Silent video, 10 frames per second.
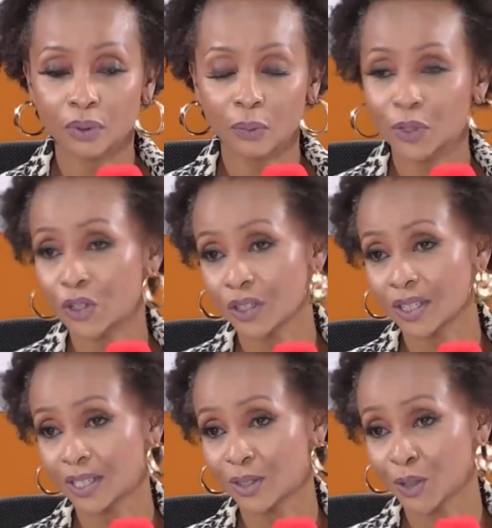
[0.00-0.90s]

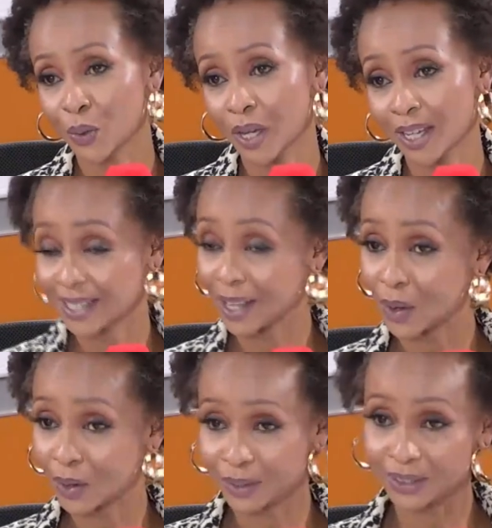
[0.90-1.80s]
opportunity to showcase
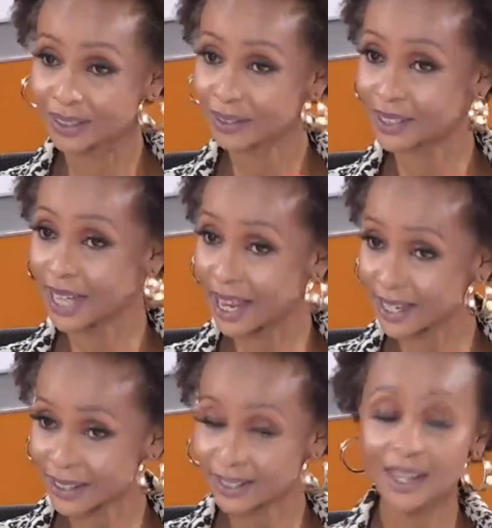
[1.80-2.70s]
our
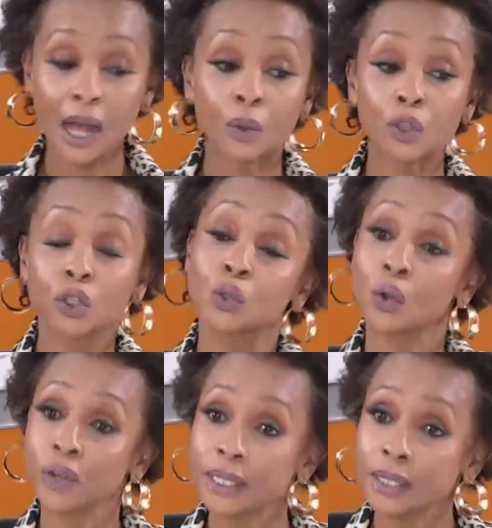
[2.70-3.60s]
talent, our
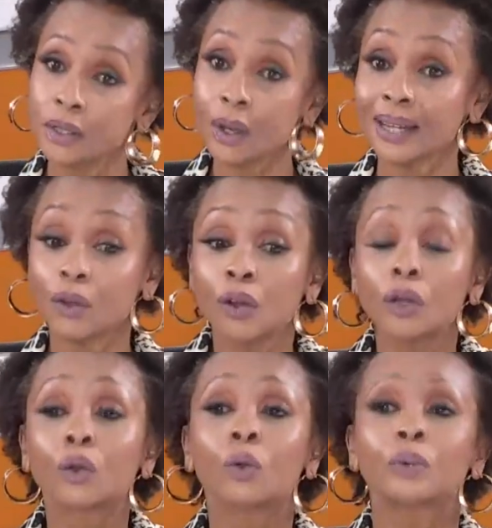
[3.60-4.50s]
stories on a
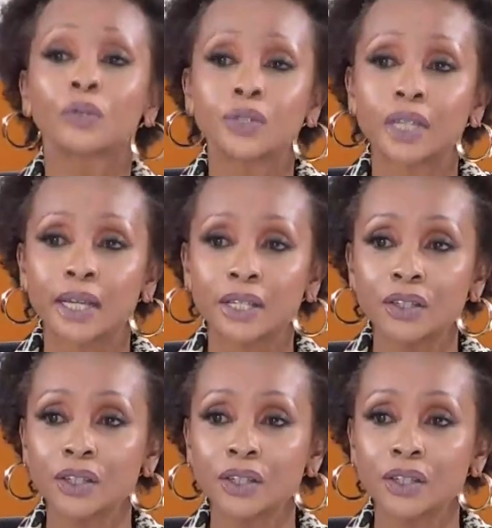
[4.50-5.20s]
global stage. I'm actually